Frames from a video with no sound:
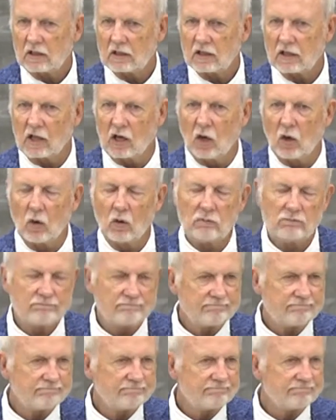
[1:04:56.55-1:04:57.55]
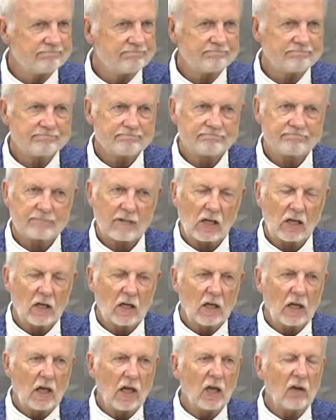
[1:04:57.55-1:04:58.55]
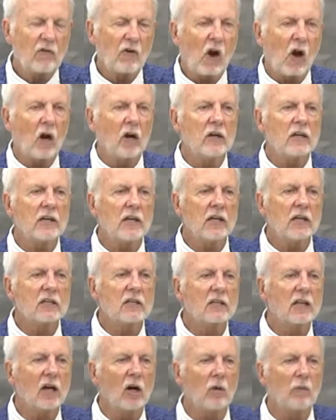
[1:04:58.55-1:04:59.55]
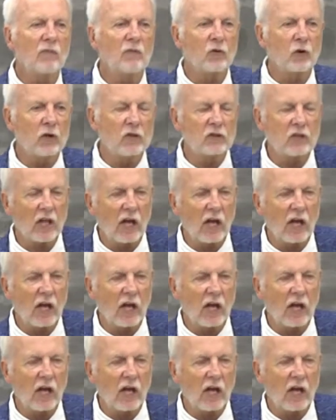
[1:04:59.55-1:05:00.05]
So, if Art gets help for his